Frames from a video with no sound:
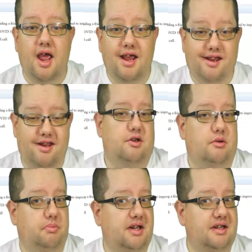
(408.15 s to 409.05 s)
Can you
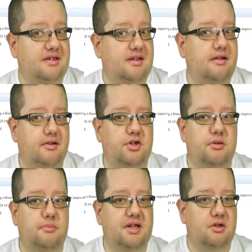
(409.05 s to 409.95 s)
please send it to
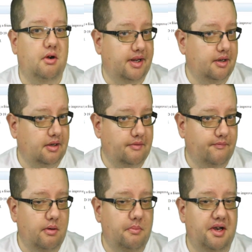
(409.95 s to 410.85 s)
me so I can
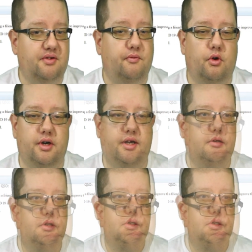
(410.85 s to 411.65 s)
confirm this for you?